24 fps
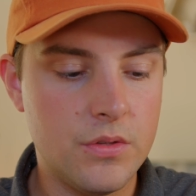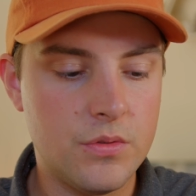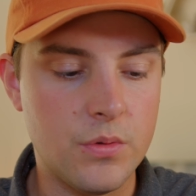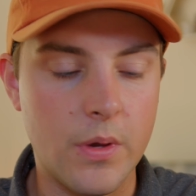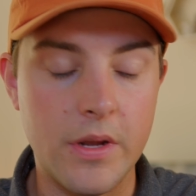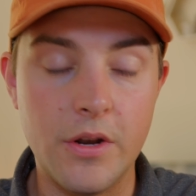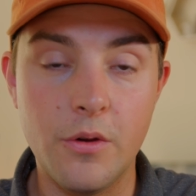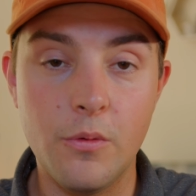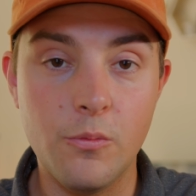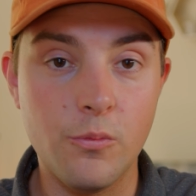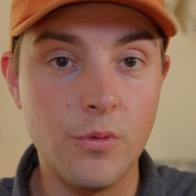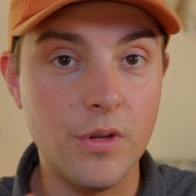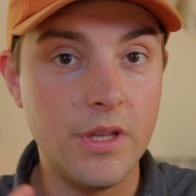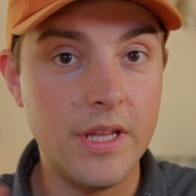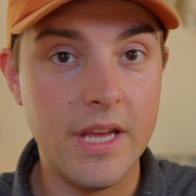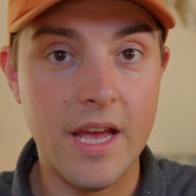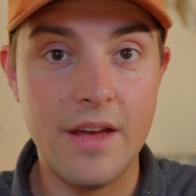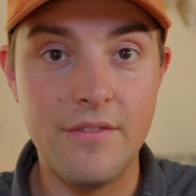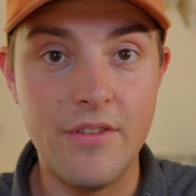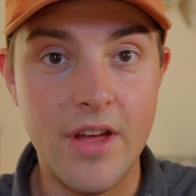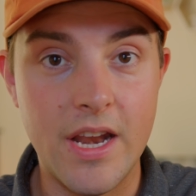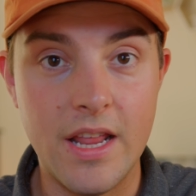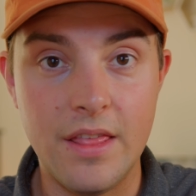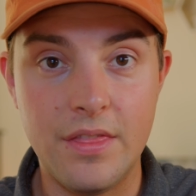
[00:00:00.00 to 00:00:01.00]
So I don't really
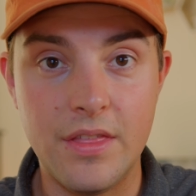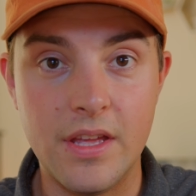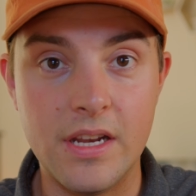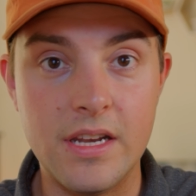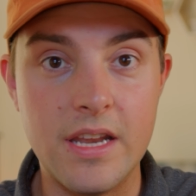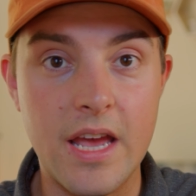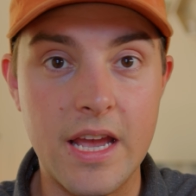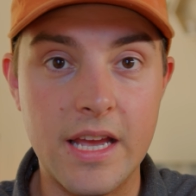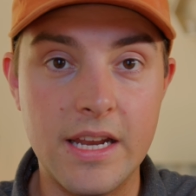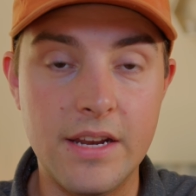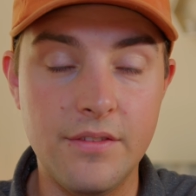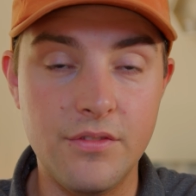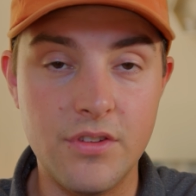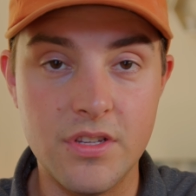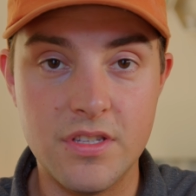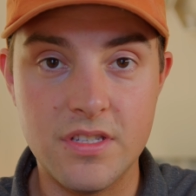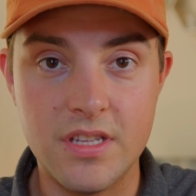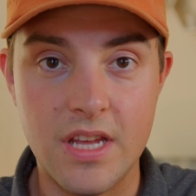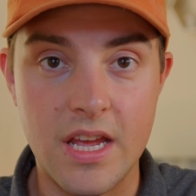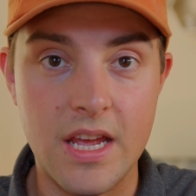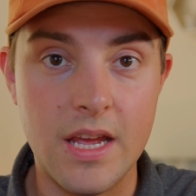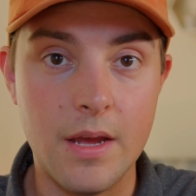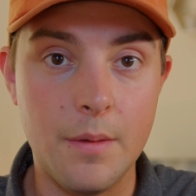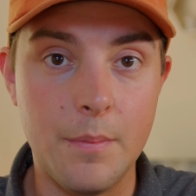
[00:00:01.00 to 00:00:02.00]
have anything negative to
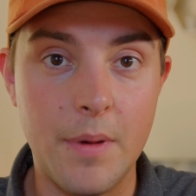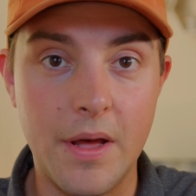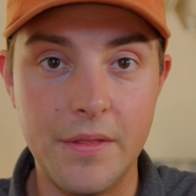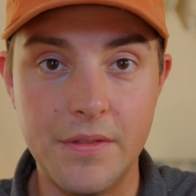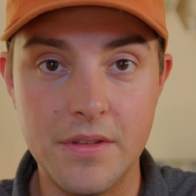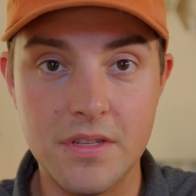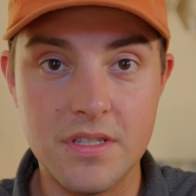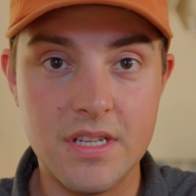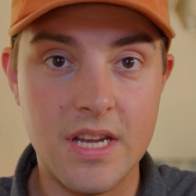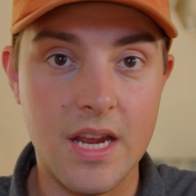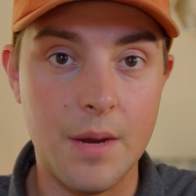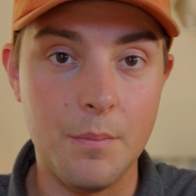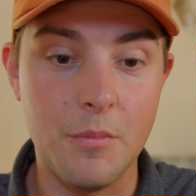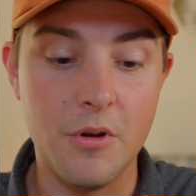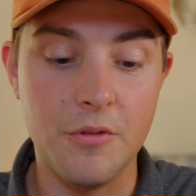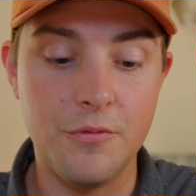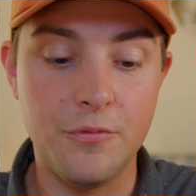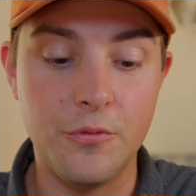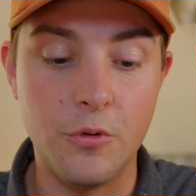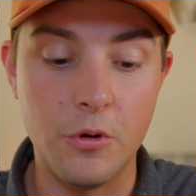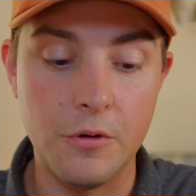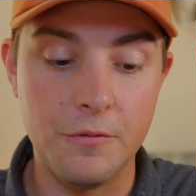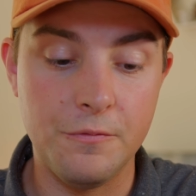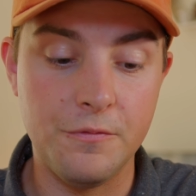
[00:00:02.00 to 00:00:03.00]
say about this camera
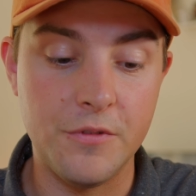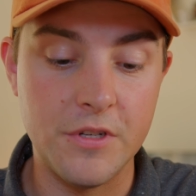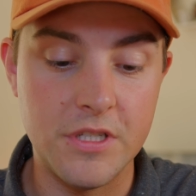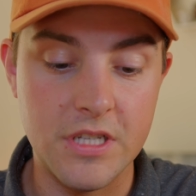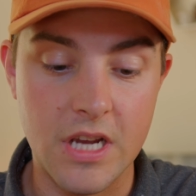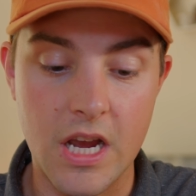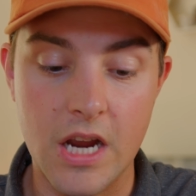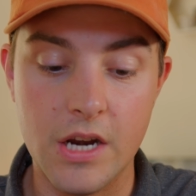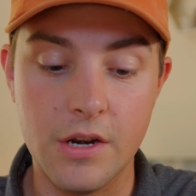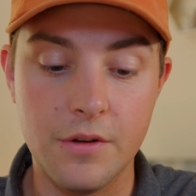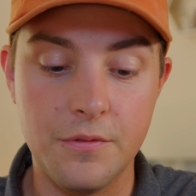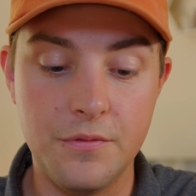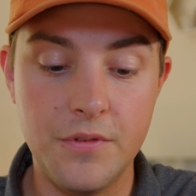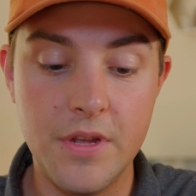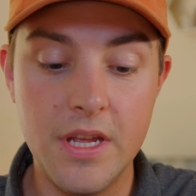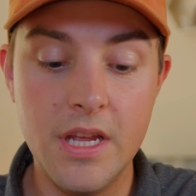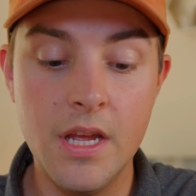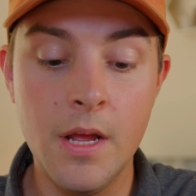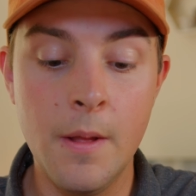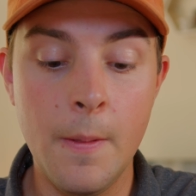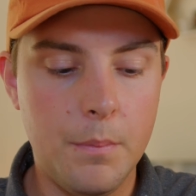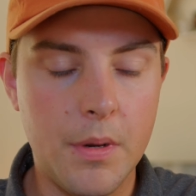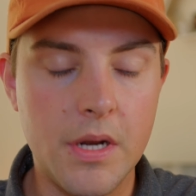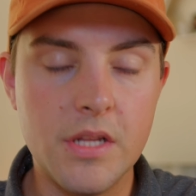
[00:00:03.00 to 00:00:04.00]
for photography,
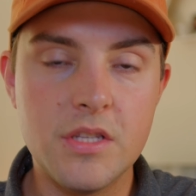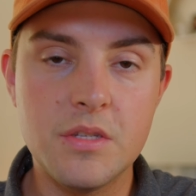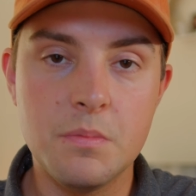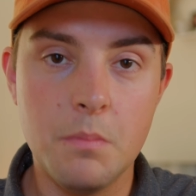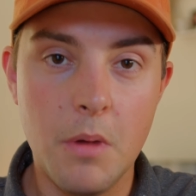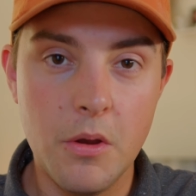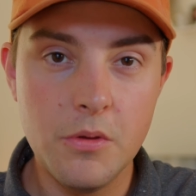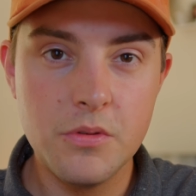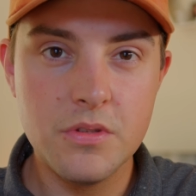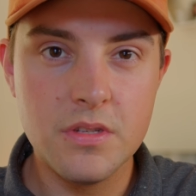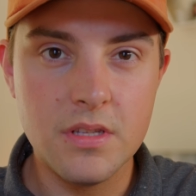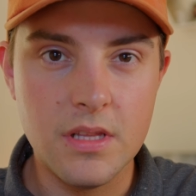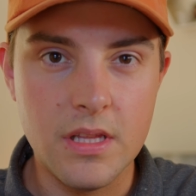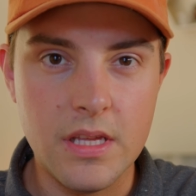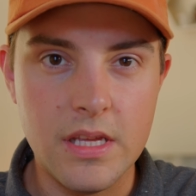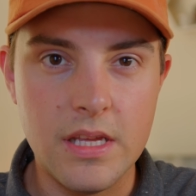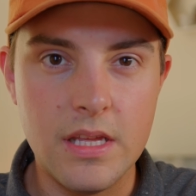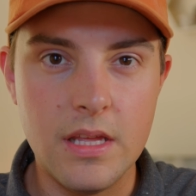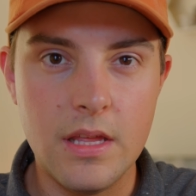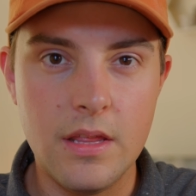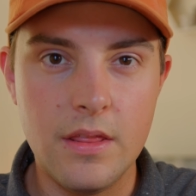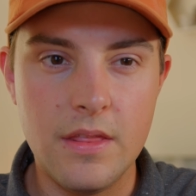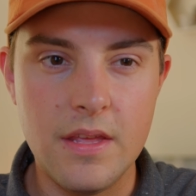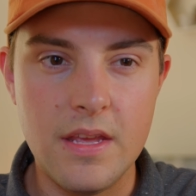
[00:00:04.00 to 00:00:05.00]
but it's
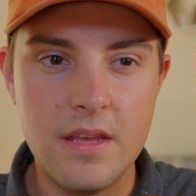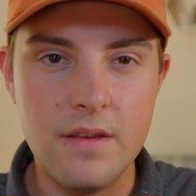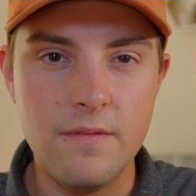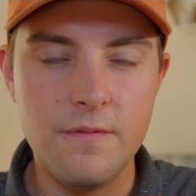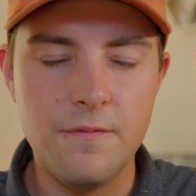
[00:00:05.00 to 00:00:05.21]
mostly the